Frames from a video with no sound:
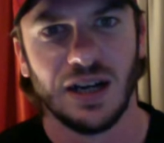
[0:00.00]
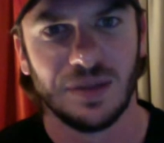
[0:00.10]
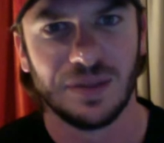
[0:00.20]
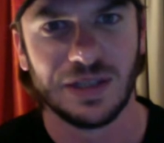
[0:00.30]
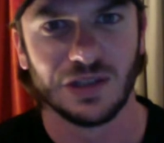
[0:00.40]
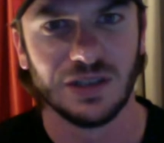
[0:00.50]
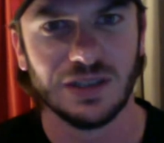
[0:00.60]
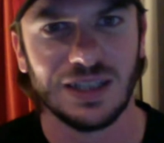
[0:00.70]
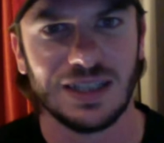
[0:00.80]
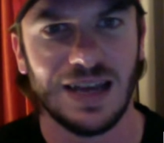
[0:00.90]
He's
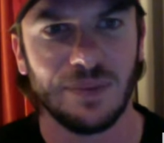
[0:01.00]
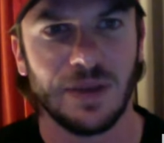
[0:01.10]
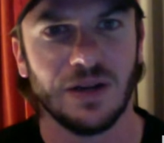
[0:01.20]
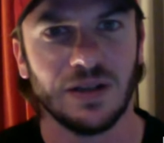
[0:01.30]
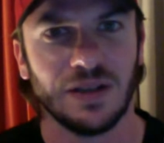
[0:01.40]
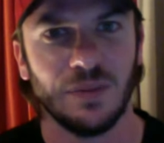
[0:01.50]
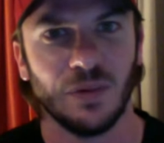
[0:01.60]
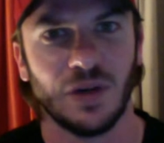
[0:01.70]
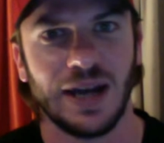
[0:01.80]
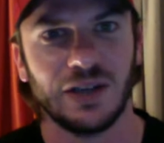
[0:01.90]
looked a lot better, a lot
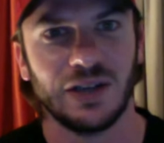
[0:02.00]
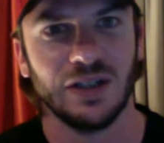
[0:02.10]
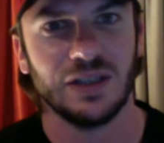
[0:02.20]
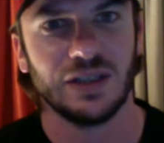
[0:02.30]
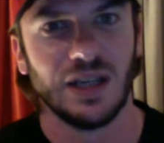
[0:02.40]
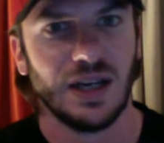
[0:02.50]
more accurate.